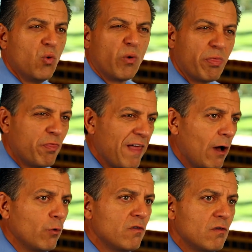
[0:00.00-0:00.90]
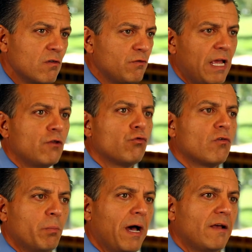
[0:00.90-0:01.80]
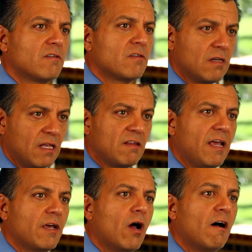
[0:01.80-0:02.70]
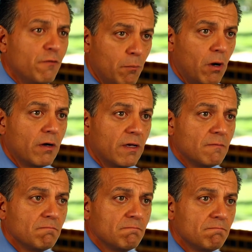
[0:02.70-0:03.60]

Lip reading: where thousands of dangerous bikes can get taken off the market.